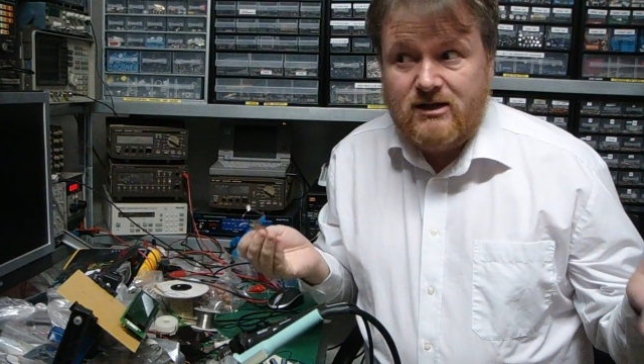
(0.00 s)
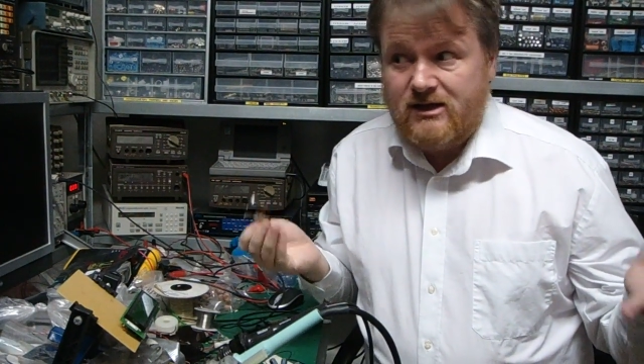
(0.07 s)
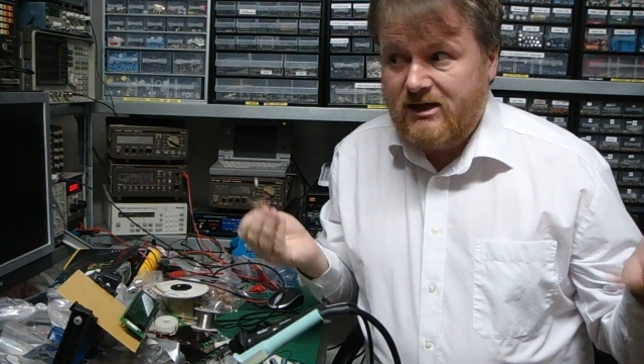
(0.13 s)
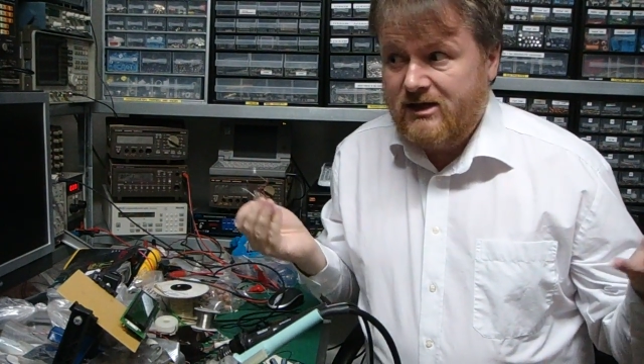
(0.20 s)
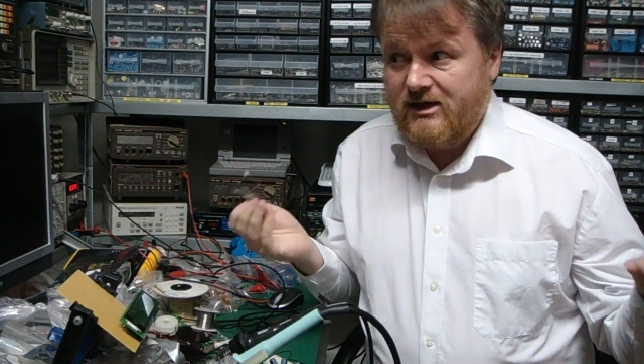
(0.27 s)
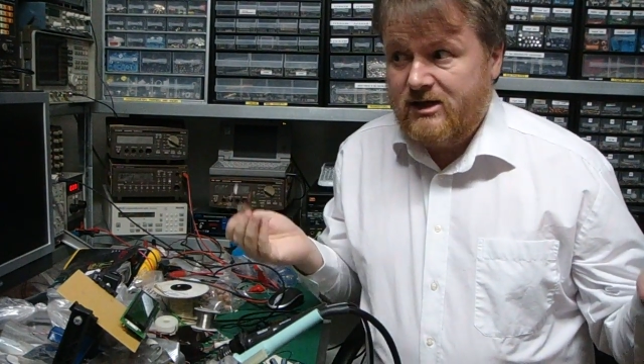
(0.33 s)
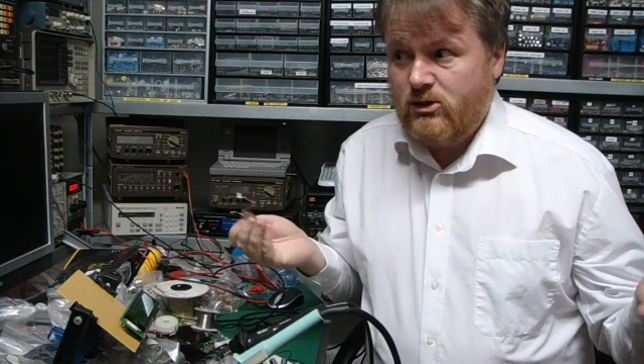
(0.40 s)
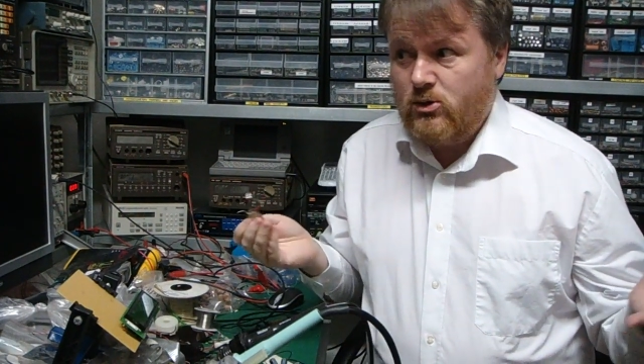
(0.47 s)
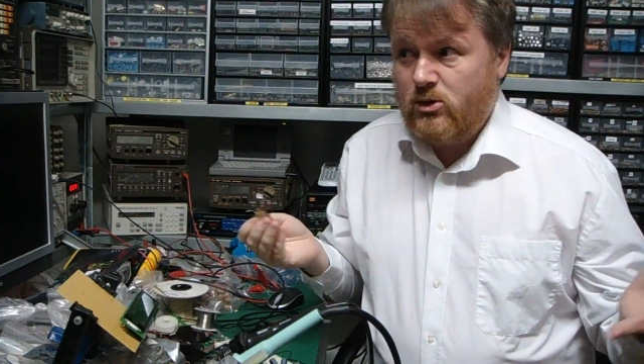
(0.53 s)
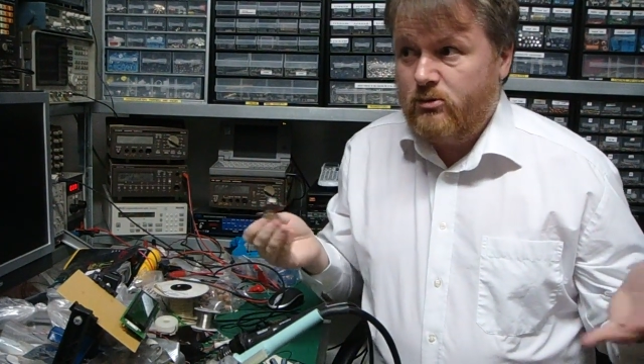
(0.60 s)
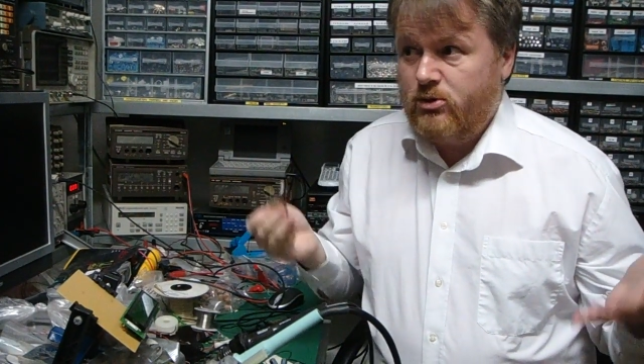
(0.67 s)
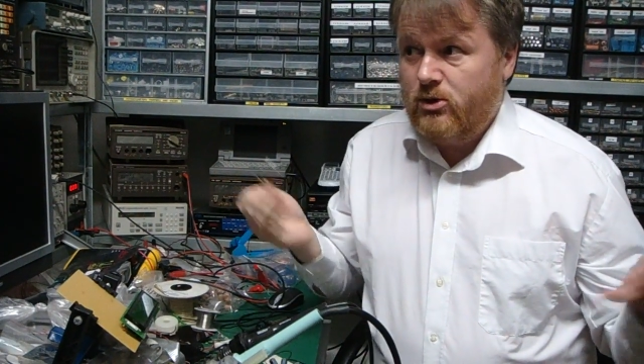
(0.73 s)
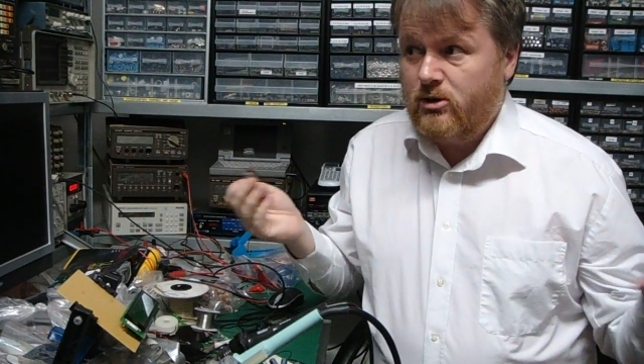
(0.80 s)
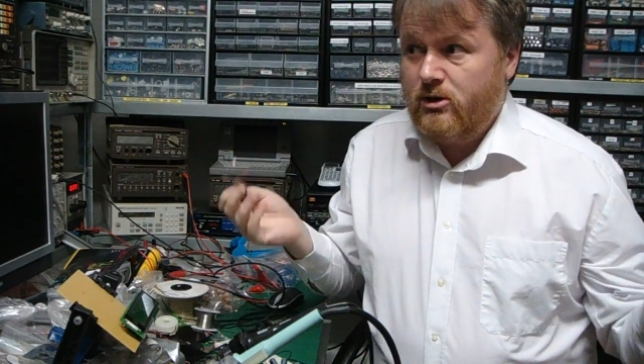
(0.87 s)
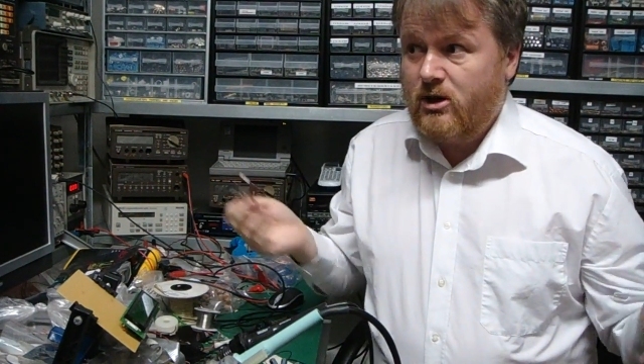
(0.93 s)
and then you can
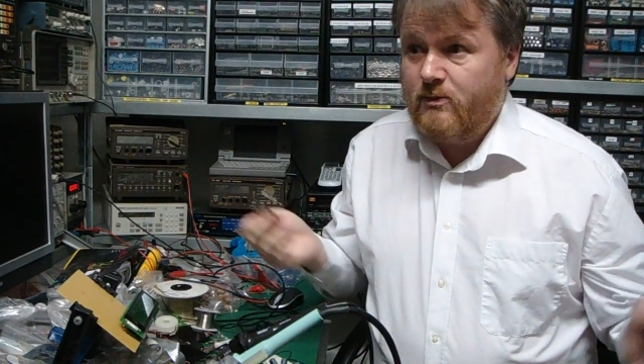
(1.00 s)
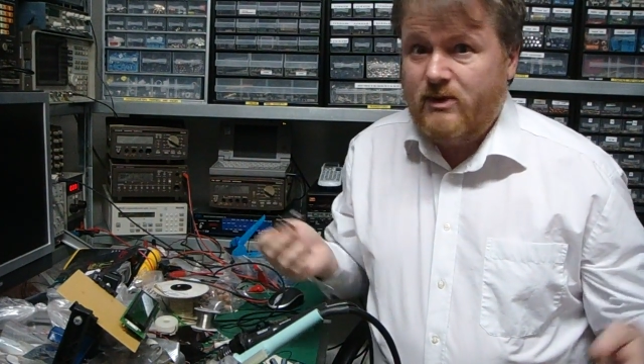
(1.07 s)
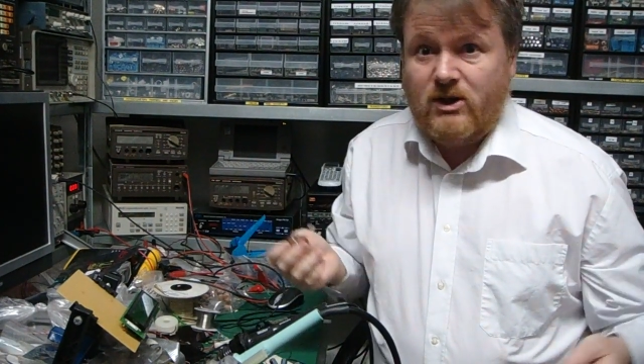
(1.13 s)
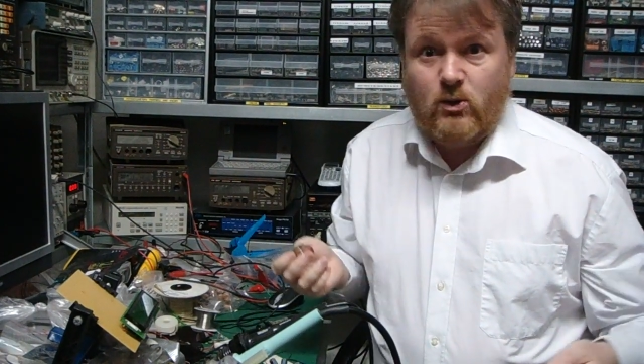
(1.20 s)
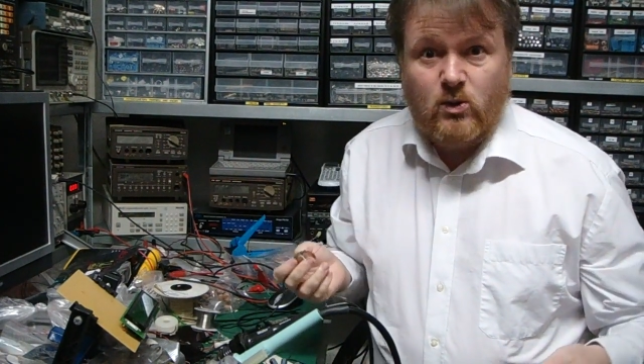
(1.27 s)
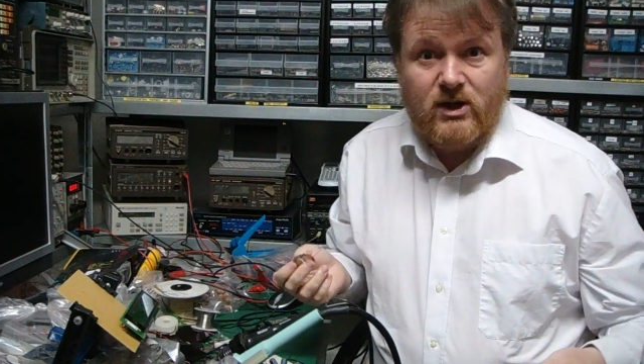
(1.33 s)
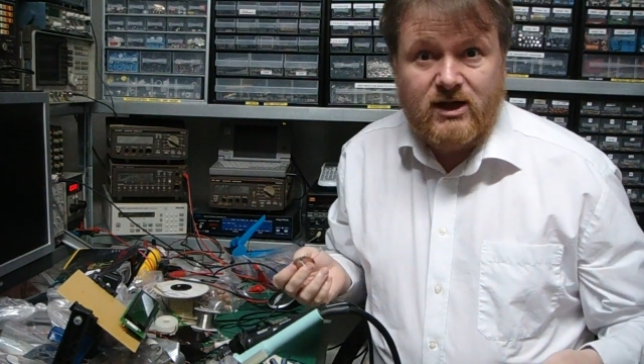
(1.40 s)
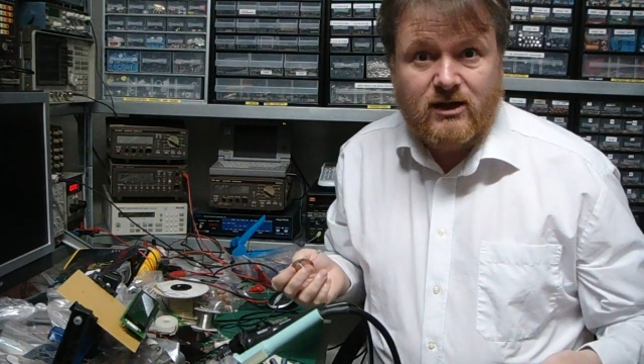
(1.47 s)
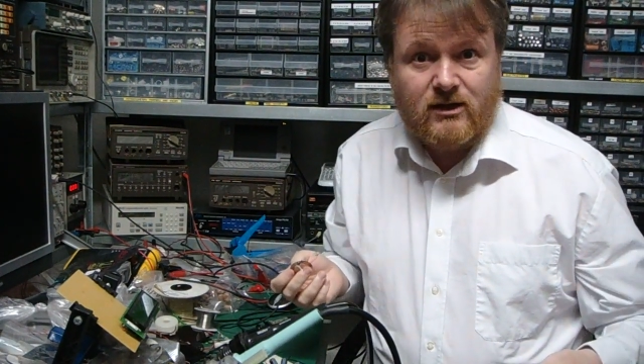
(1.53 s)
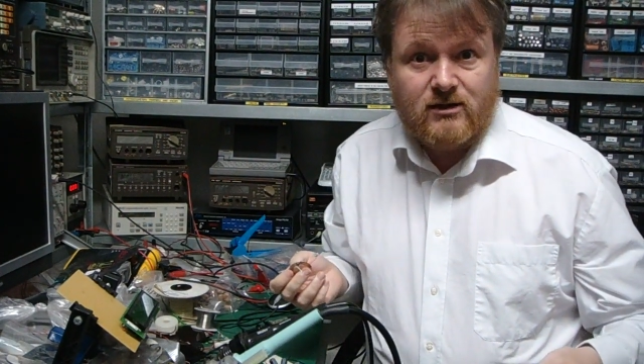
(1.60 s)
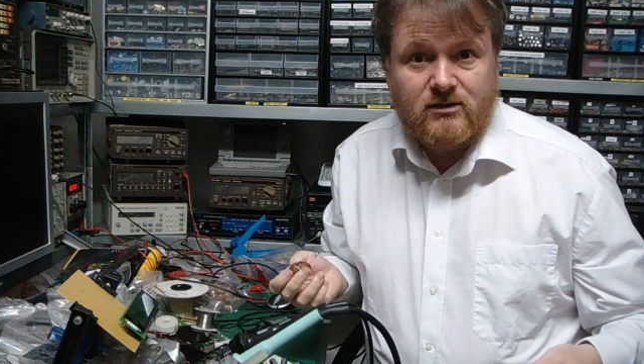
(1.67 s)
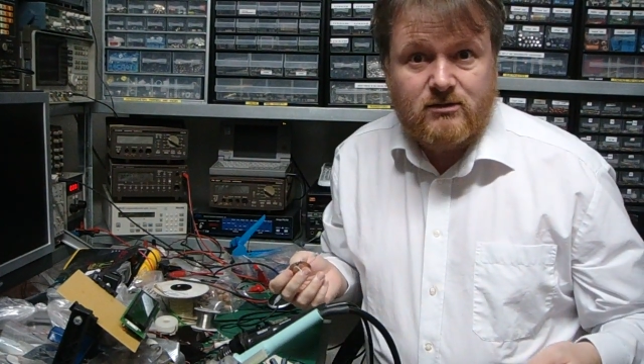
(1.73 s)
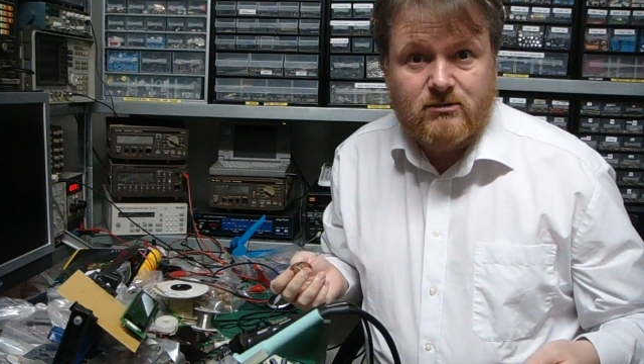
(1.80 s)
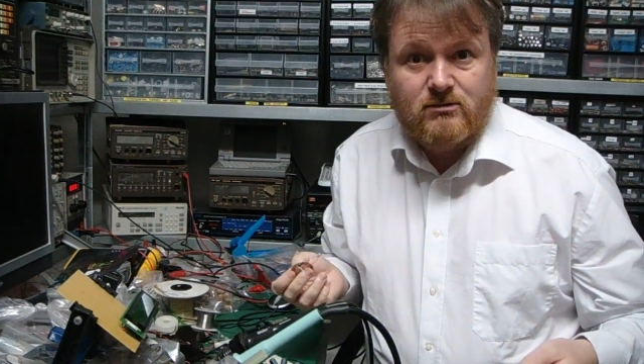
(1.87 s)
put it up in the wind